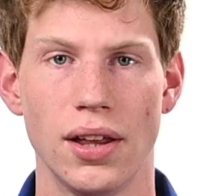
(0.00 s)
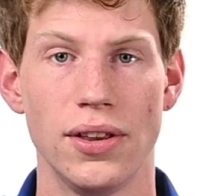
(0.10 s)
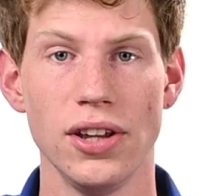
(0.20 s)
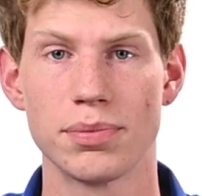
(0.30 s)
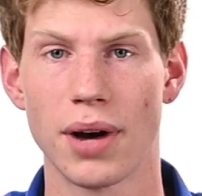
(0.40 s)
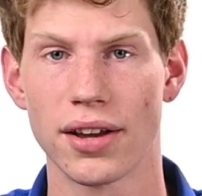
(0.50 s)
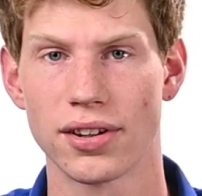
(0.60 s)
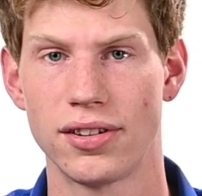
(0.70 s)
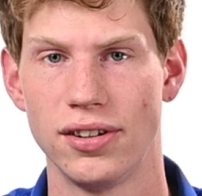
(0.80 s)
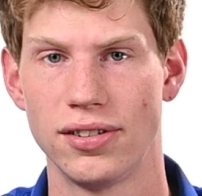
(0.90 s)
These
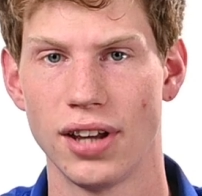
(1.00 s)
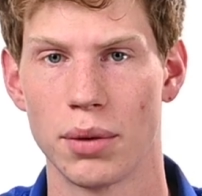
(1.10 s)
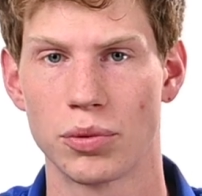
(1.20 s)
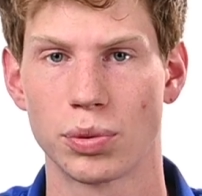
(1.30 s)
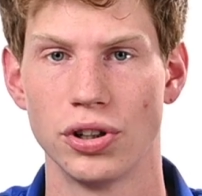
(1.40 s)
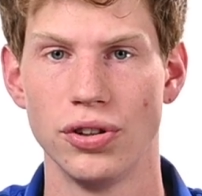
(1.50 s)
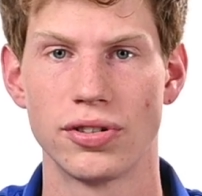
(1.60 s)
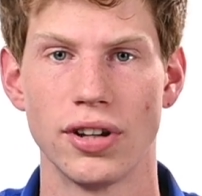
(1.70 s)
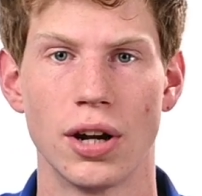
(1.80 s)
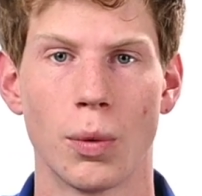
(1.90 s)
Mazda TCMs were
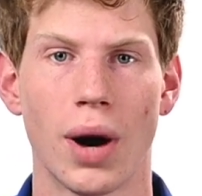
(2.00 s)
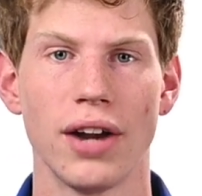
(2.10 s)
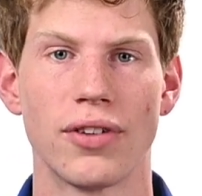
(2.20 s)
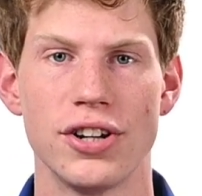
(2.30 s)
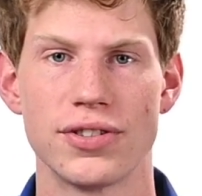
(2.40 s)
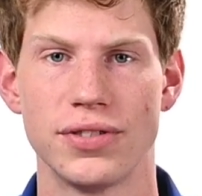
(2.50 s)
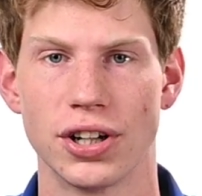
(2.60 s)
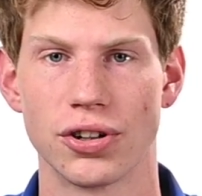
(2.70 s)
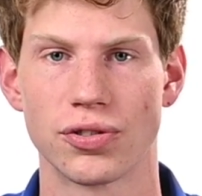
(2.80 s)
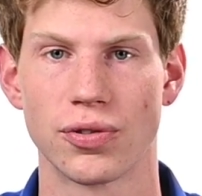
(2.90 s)
used in a wide range of
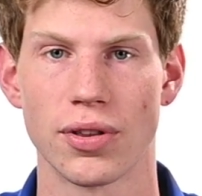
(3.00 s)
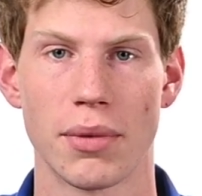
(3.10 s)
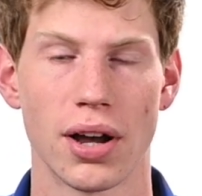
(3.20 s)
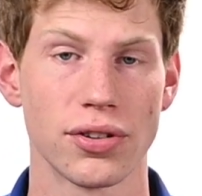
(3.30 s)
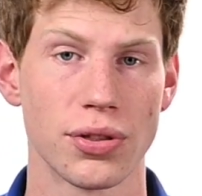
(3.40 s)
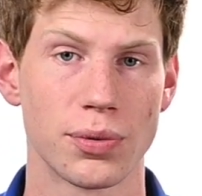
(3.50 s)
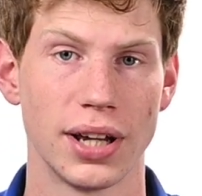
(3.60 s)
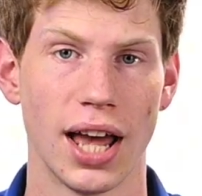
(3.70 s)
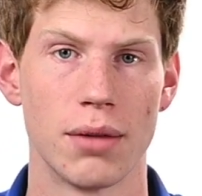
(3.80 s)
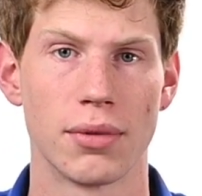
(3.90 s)
years for the Mazda
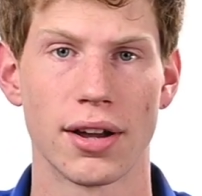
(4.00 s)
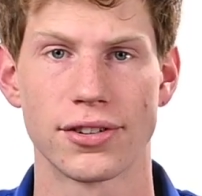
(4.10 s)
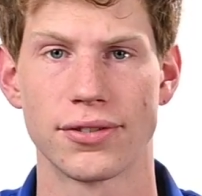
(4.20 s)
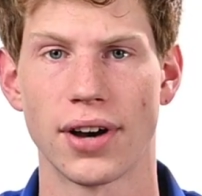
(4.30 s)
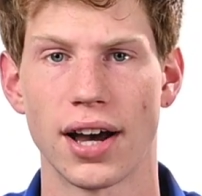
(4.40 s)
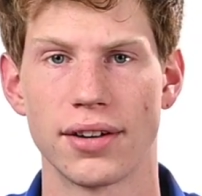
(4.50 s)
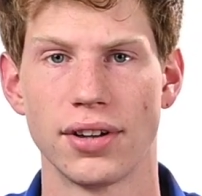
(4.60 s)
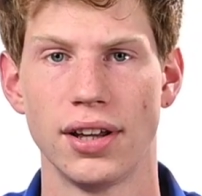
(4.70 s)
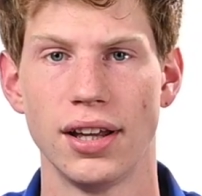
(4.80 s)
3 and Mazda 5.